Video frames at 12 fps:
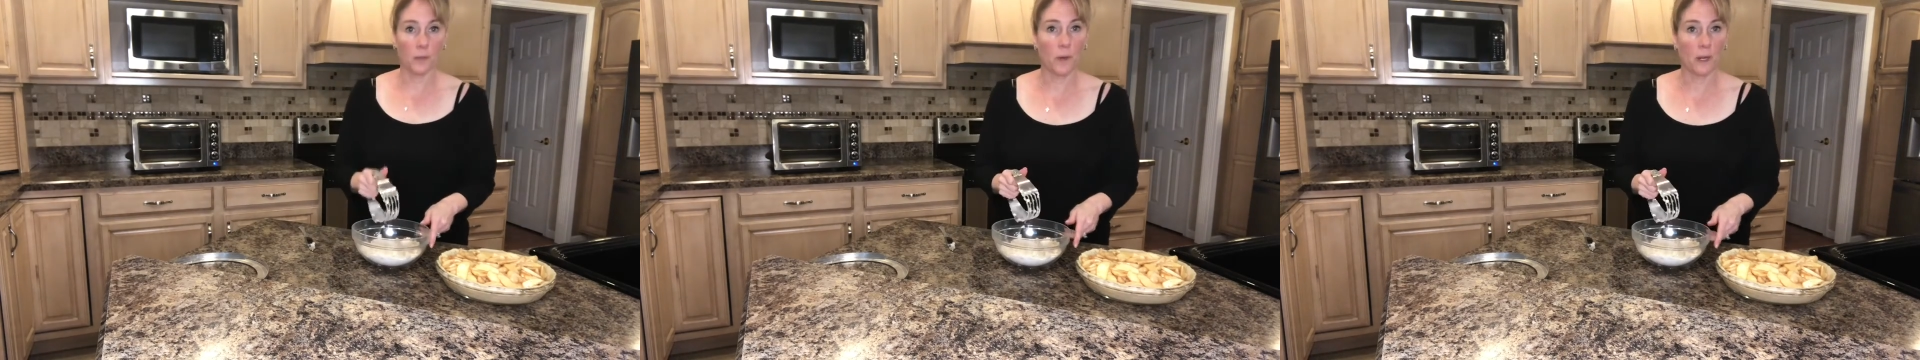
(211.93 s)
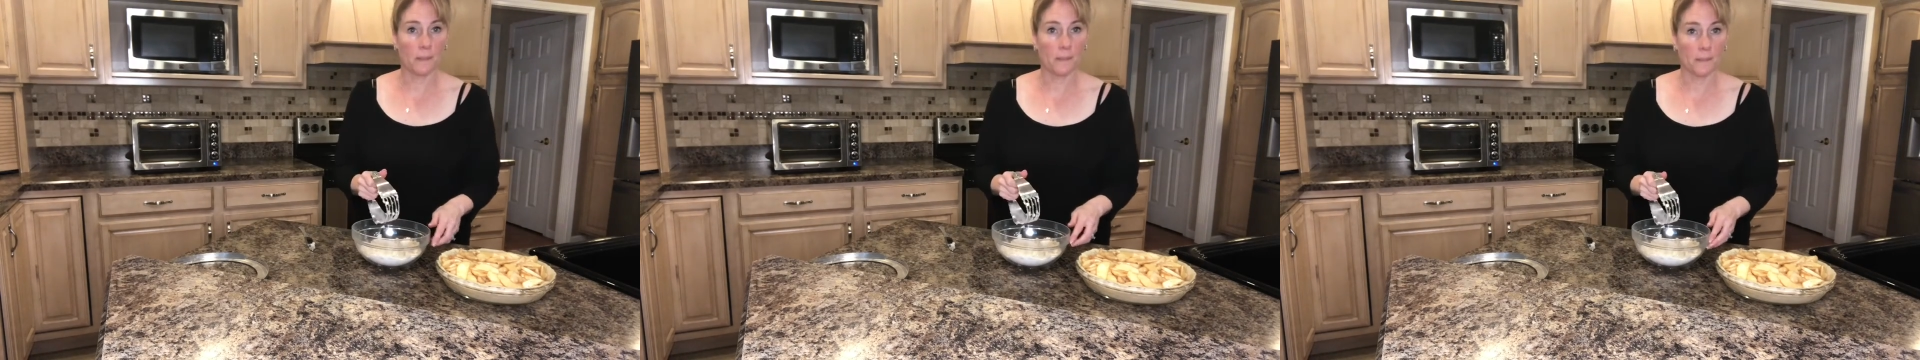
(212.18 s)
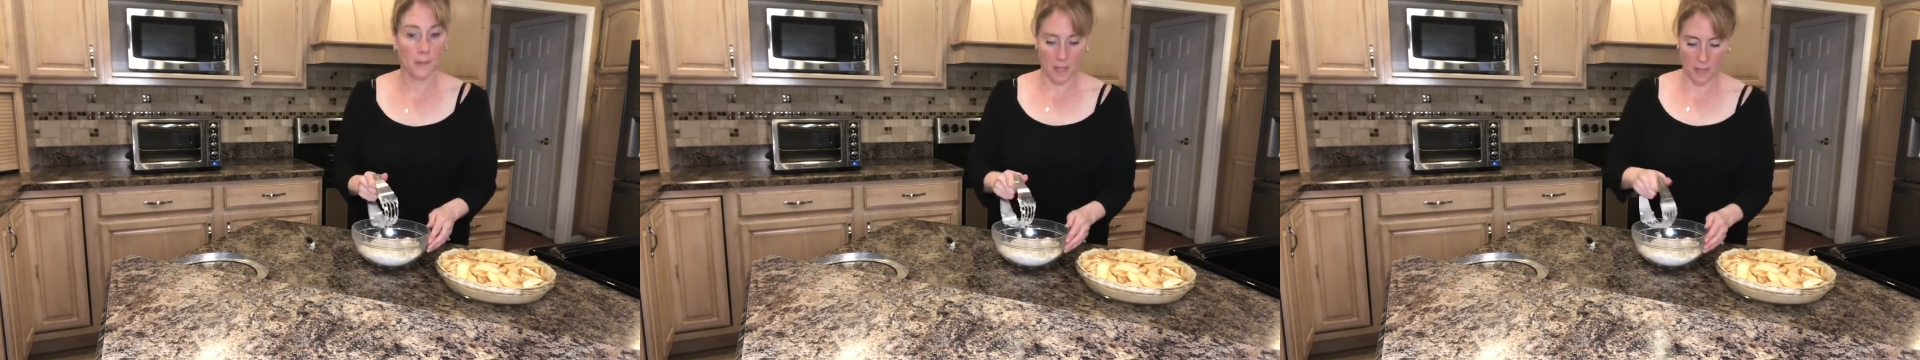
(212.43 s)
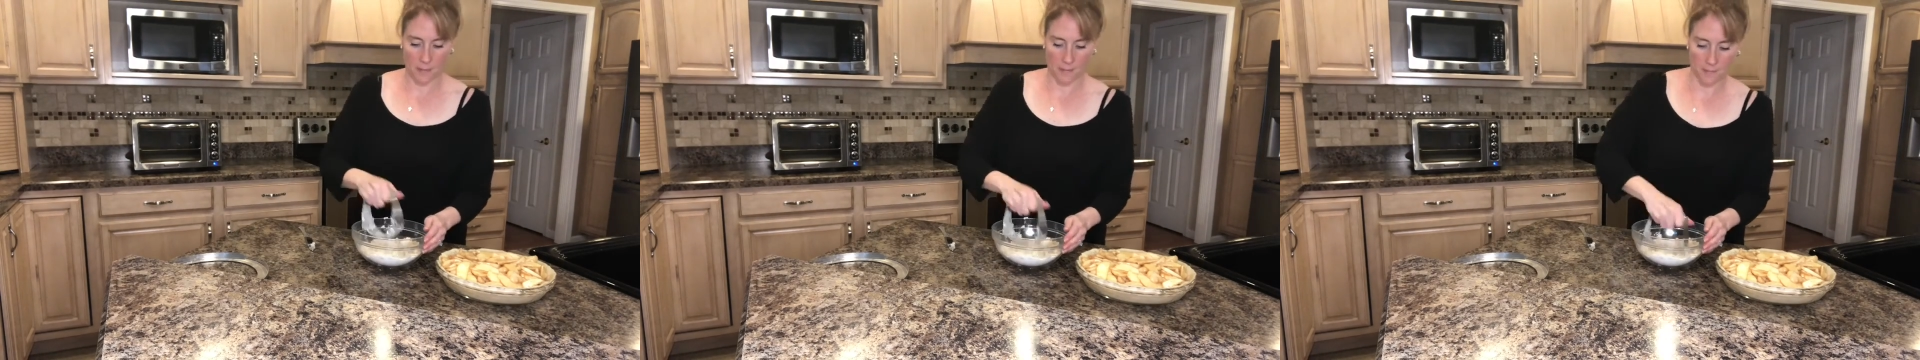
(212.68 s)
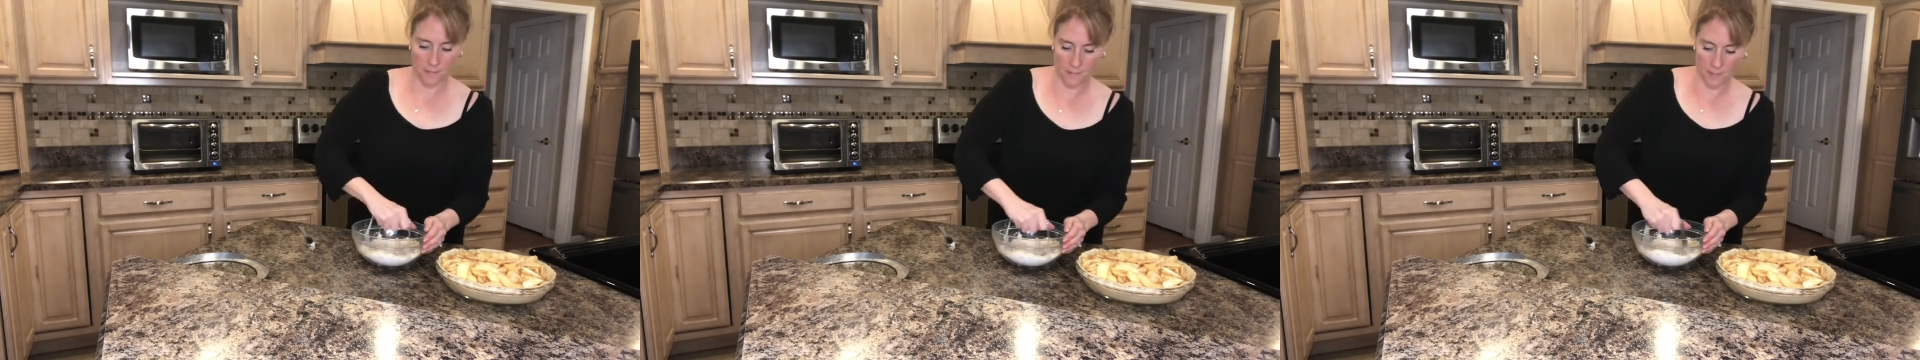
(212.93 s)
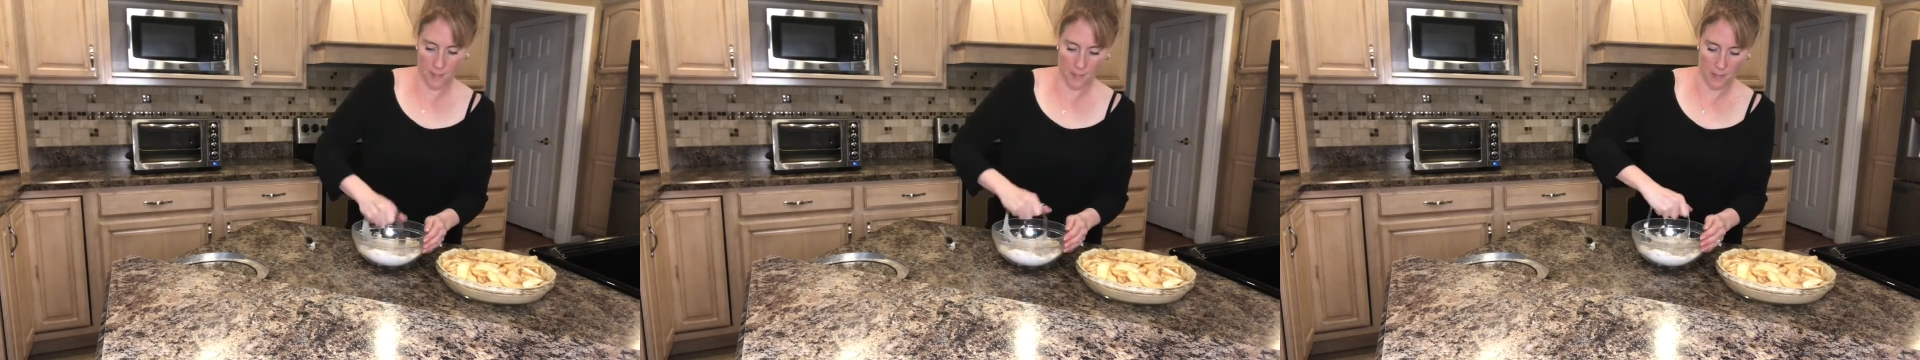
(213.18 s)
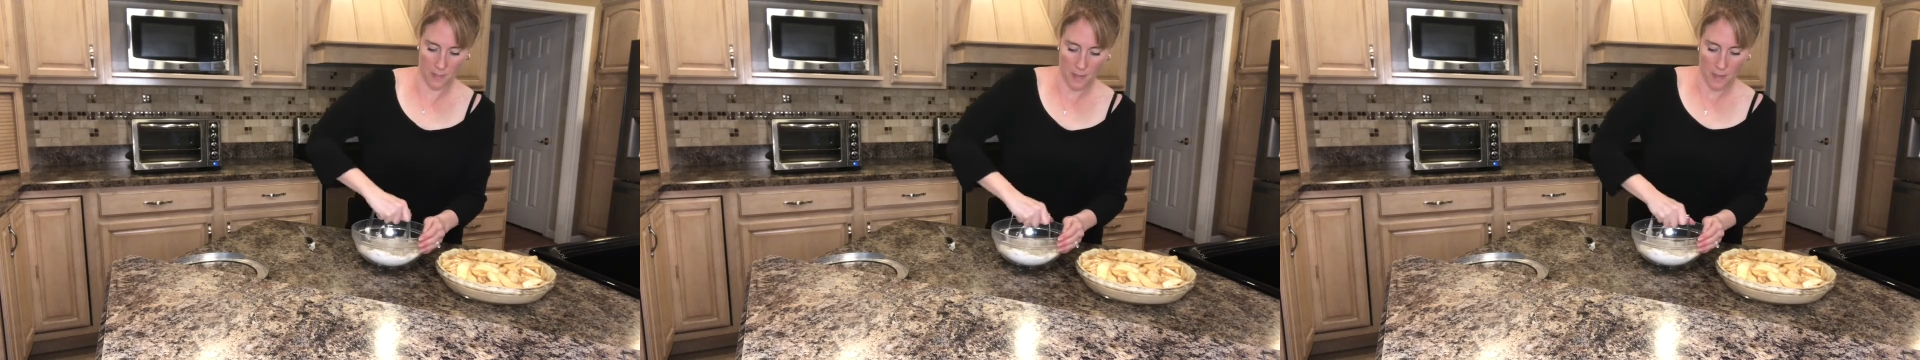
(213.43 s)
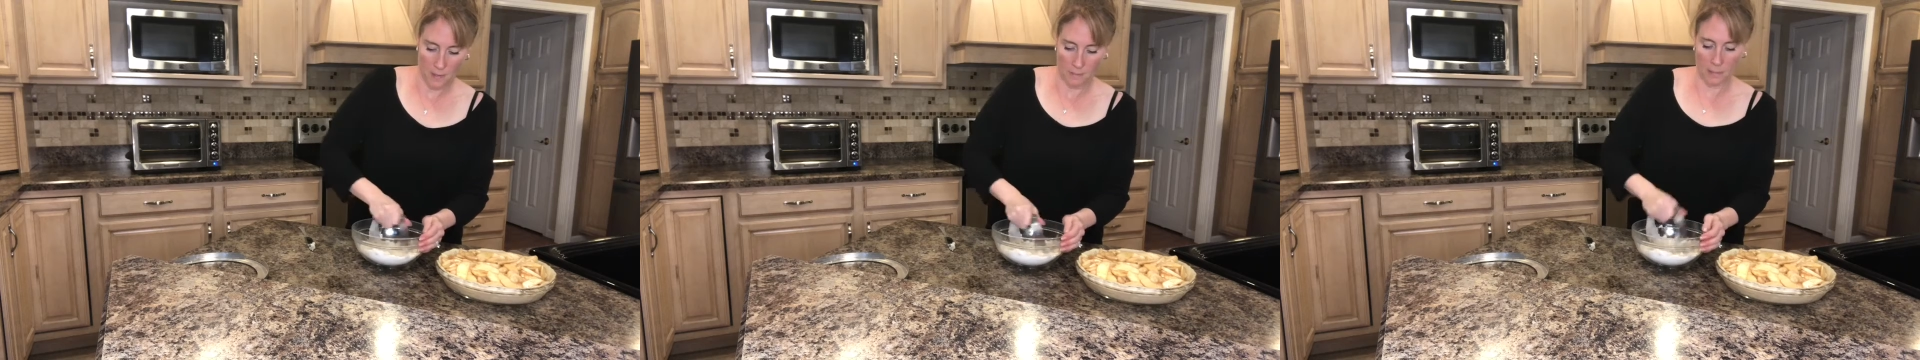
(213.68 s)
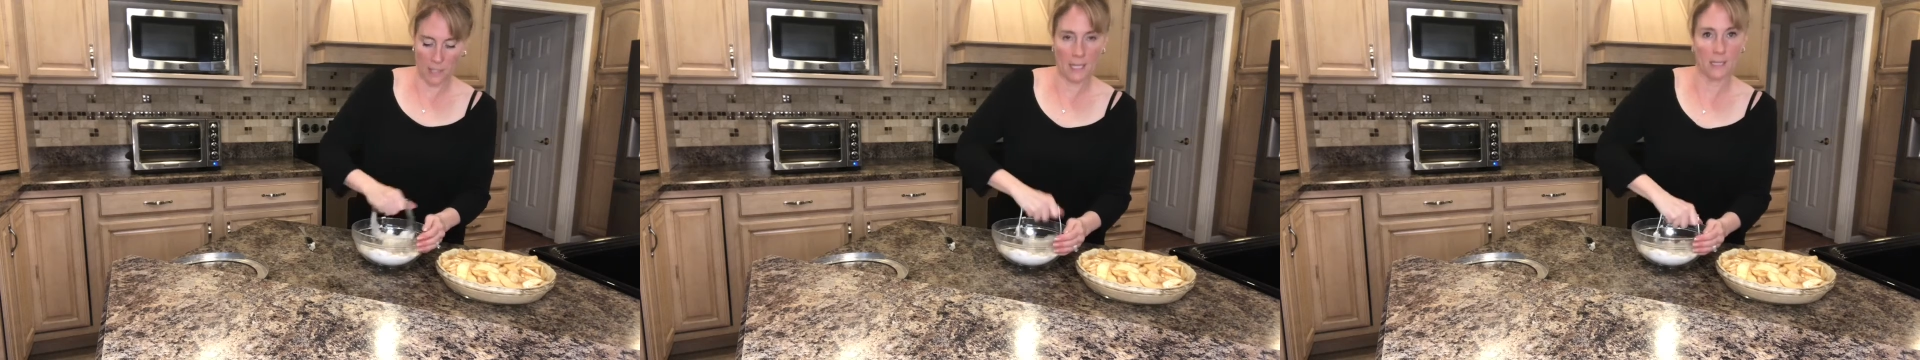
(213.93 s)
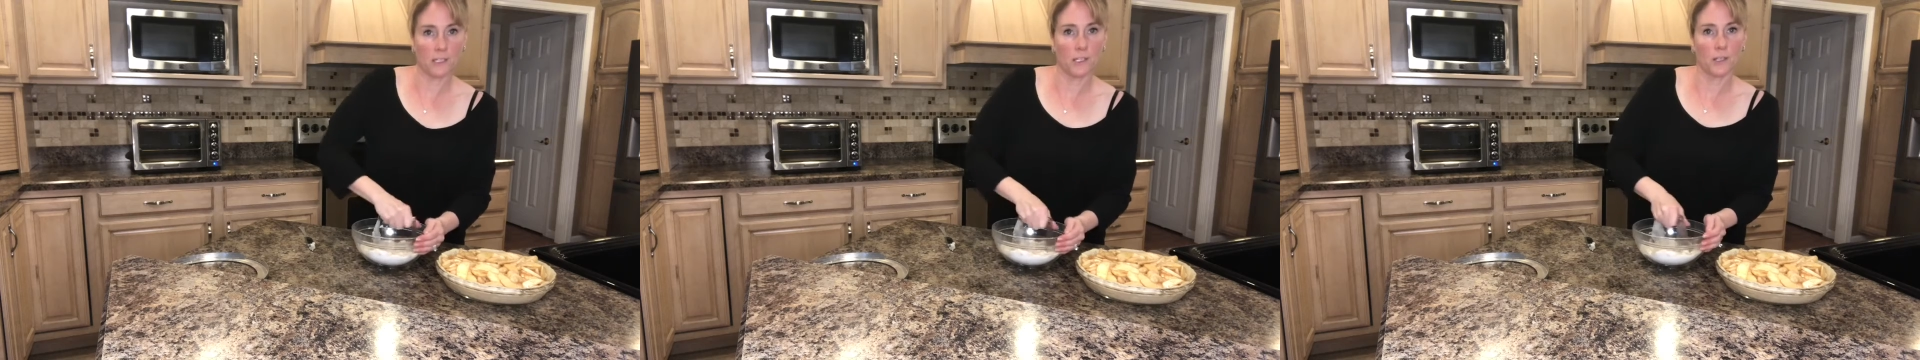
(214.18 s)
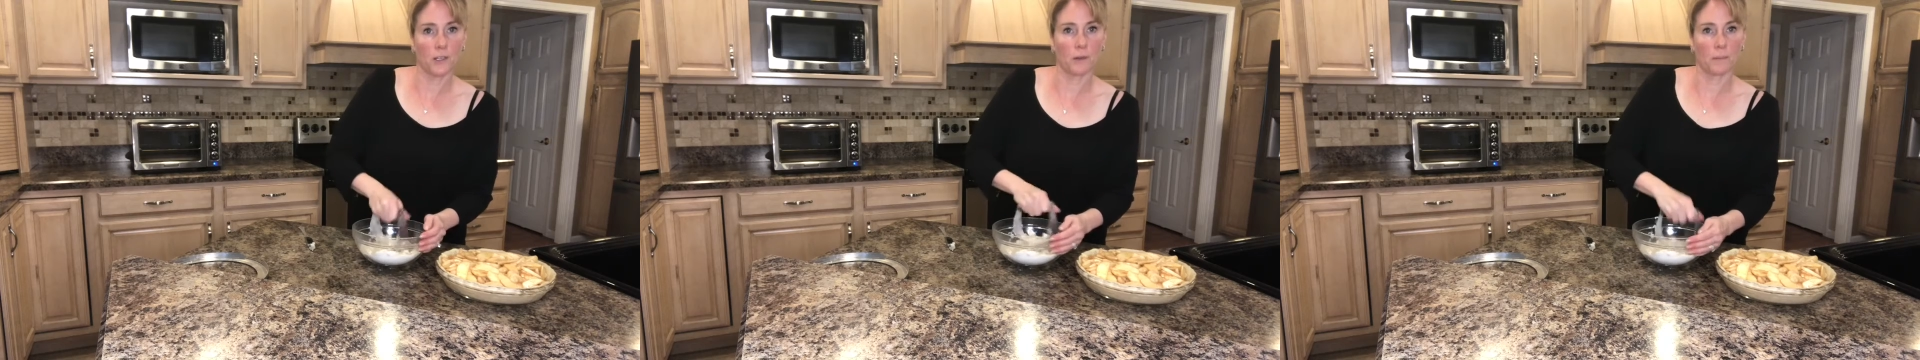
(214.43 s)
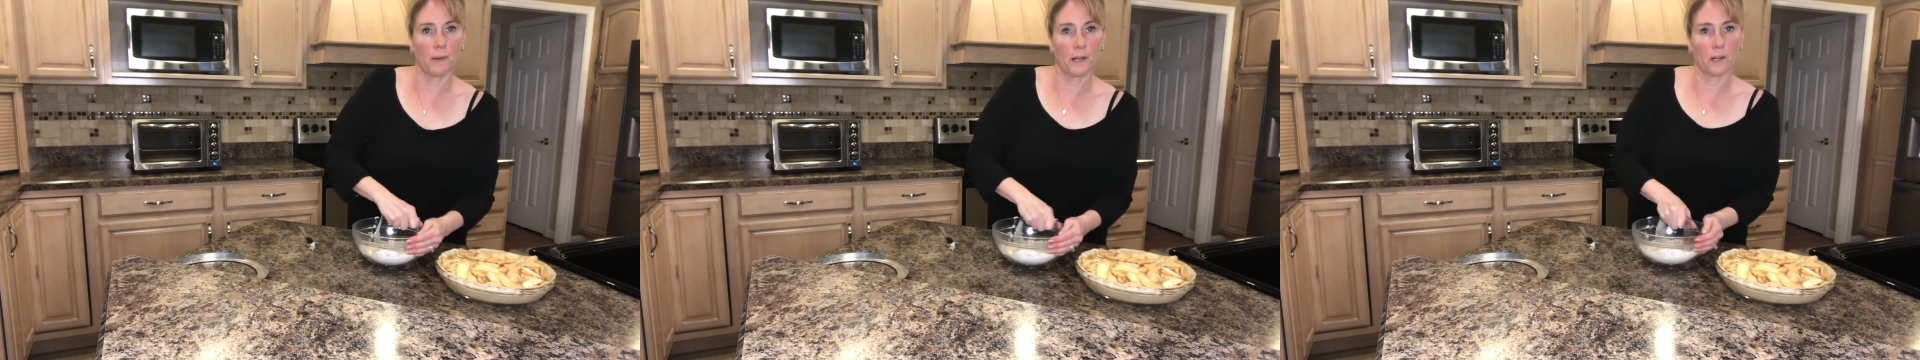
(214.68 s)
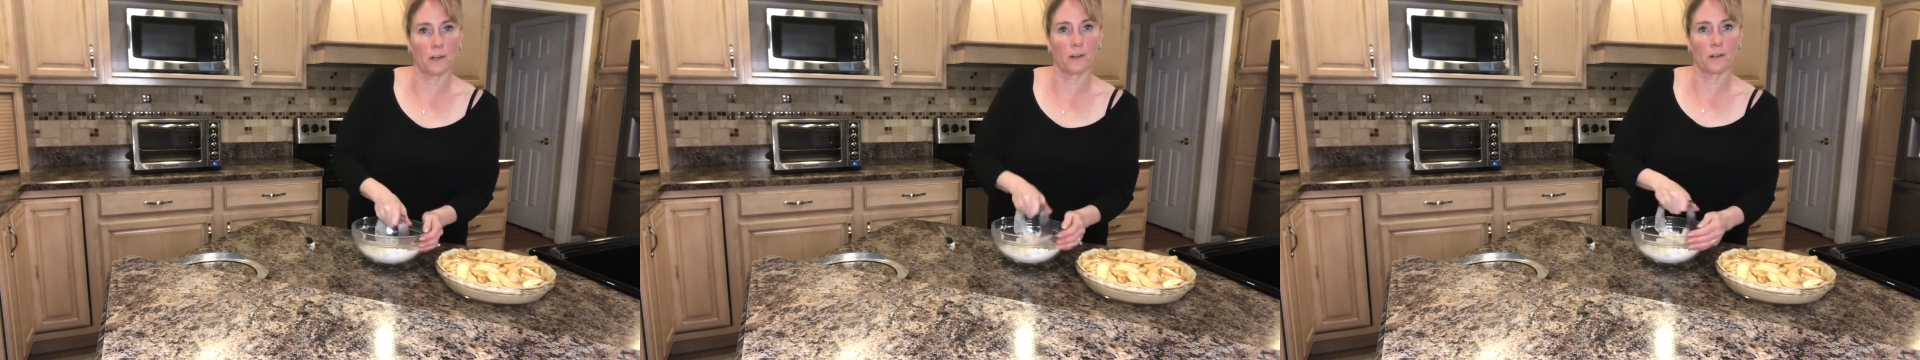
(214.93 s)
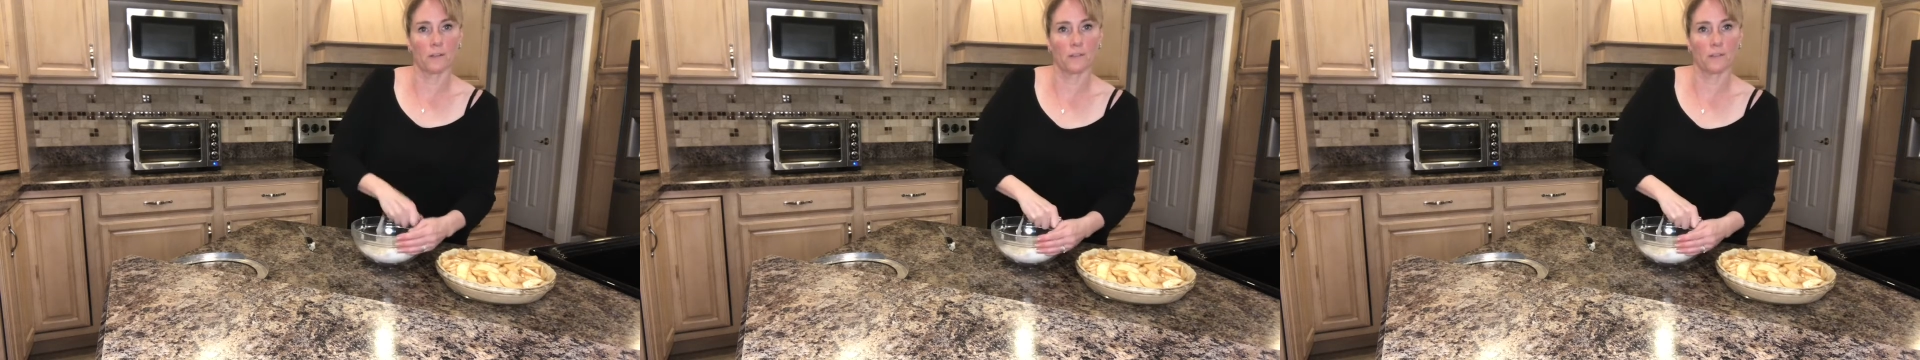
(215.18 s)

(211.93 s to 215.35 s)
want to blend your butter,